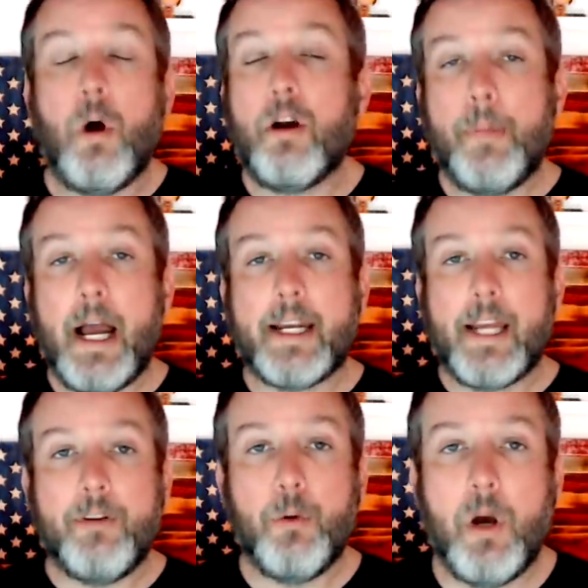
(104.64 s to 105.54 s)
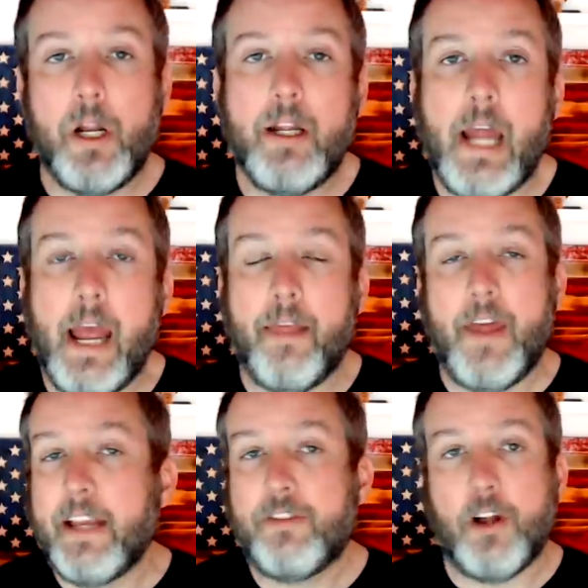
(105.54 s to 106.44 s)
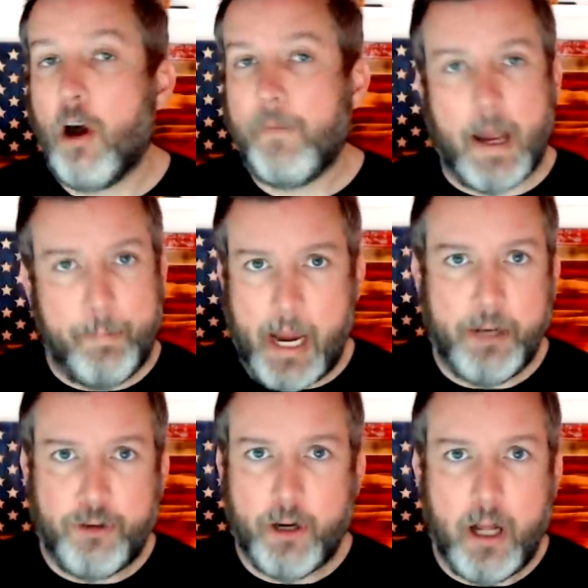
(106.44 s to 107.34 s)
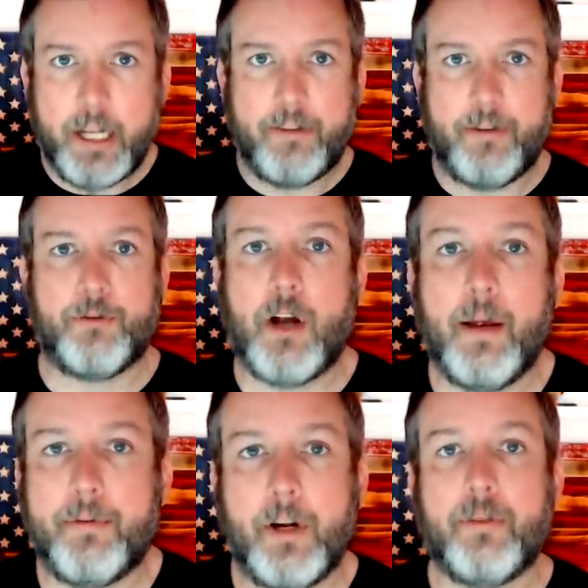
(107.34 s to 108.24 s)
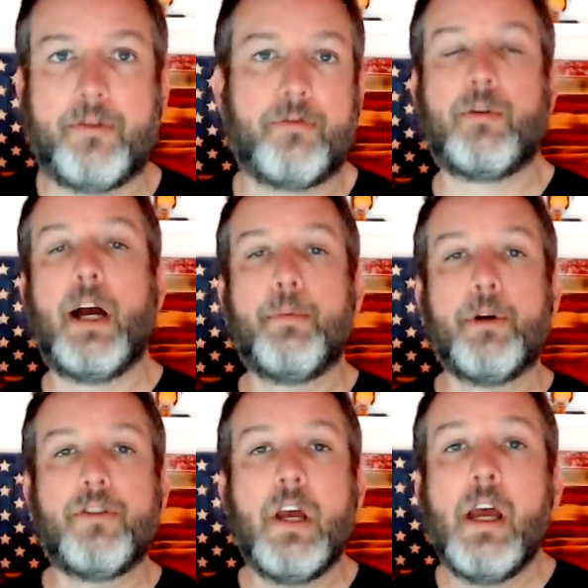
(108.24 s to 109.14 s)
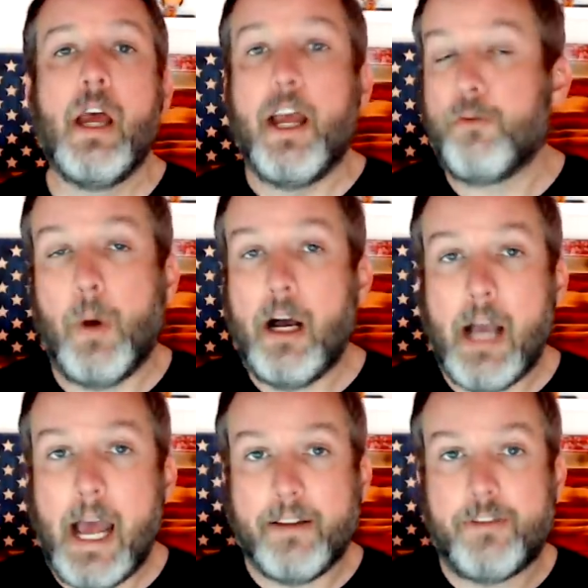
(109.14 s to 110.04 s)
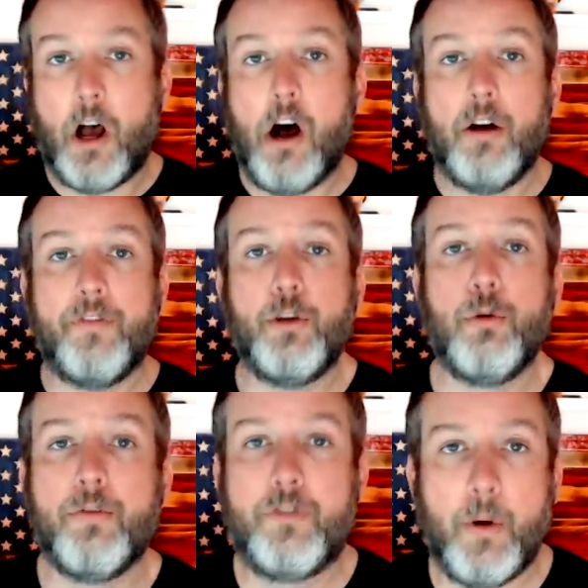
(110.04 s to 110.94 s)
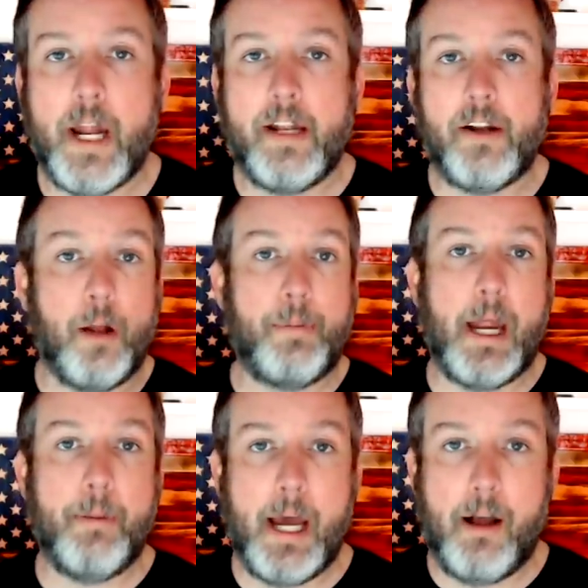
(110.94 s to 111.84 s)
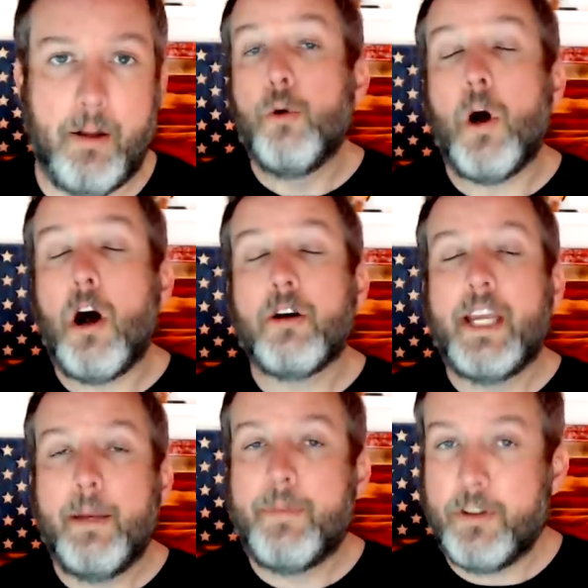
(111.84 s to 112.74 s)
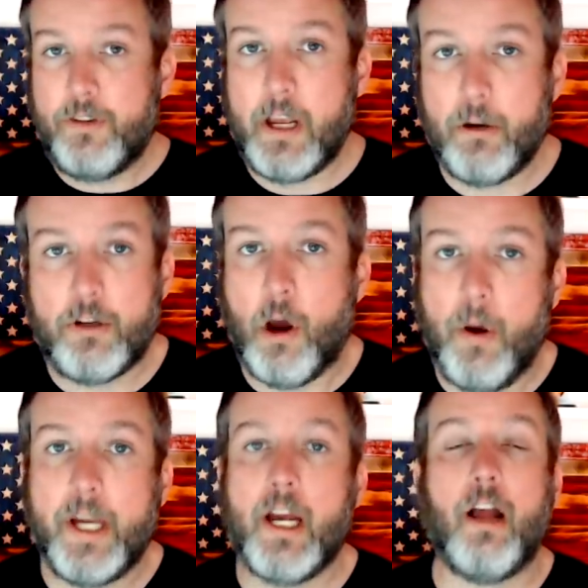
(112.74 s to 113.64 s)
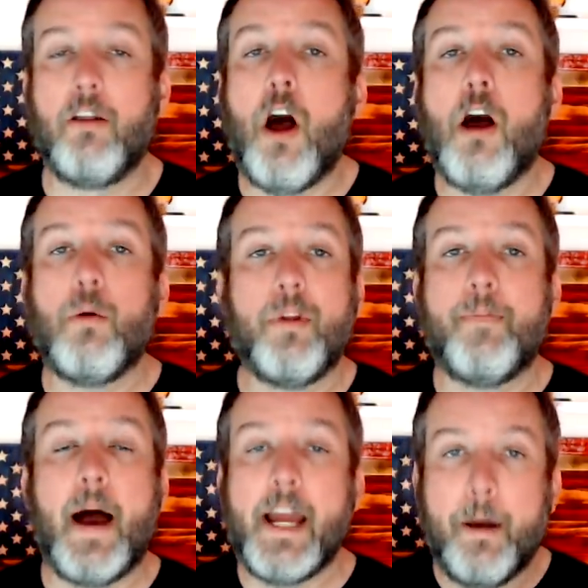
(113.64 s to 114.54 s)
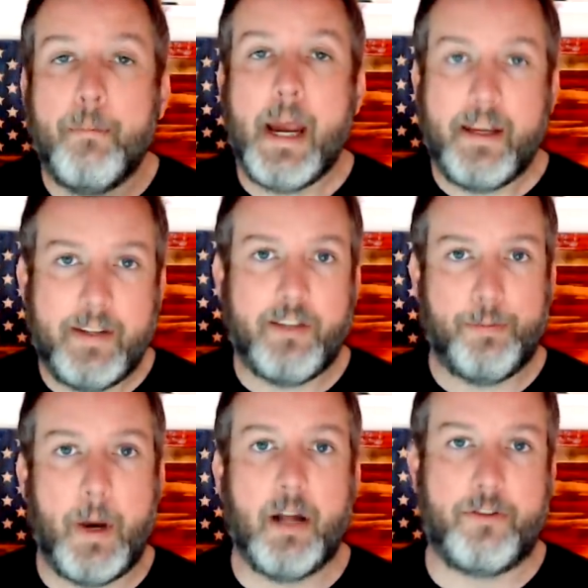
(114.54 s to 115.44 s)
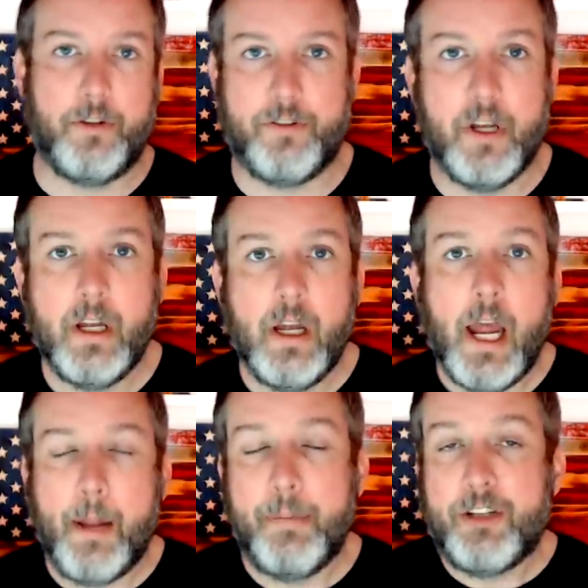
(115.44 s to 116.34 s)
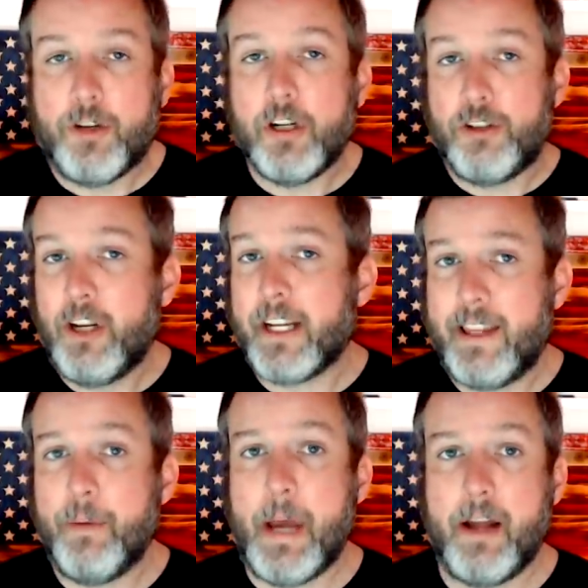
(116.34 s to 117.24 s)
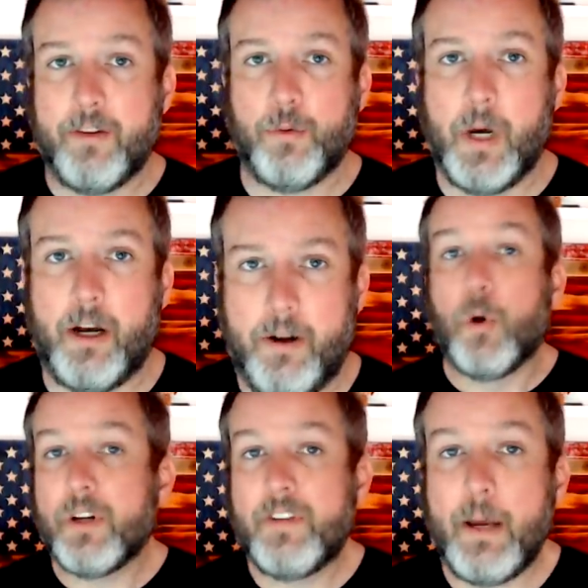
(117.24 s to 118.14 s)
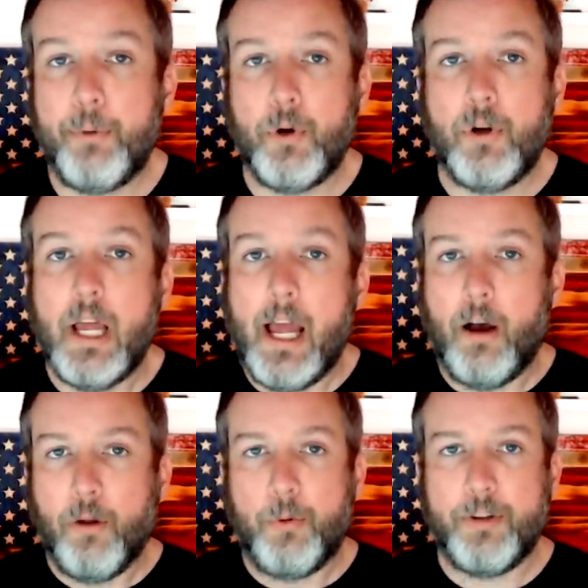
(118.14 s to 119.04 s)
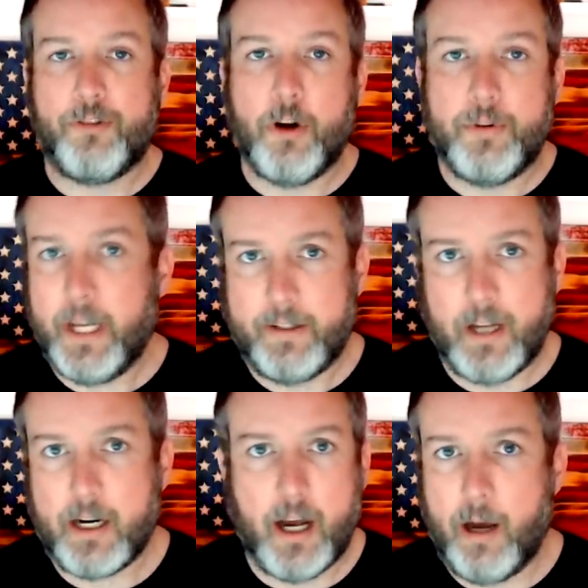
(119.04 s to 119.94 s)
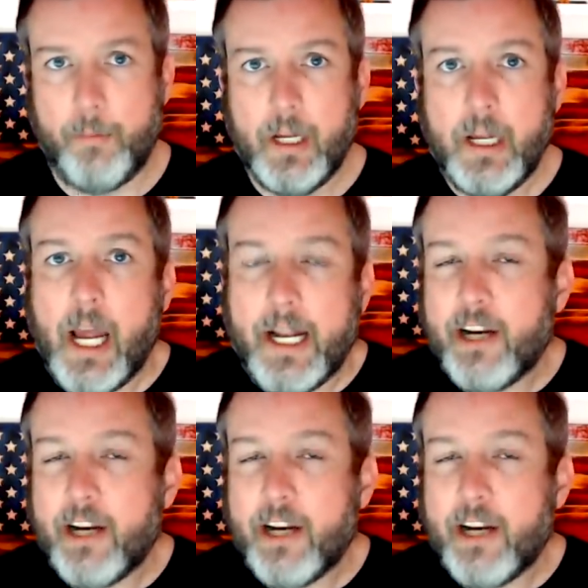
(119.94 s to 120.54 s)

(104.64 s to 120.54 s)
Welcome back, everyone, and thanks to all my Patreon and Subscribestar subscribers, as well as to all of you who have donated on PayPal. You all keep this channel going along with my amazing sponsors, and be sure to check them out as well. For example, healthwithdronetech.com. And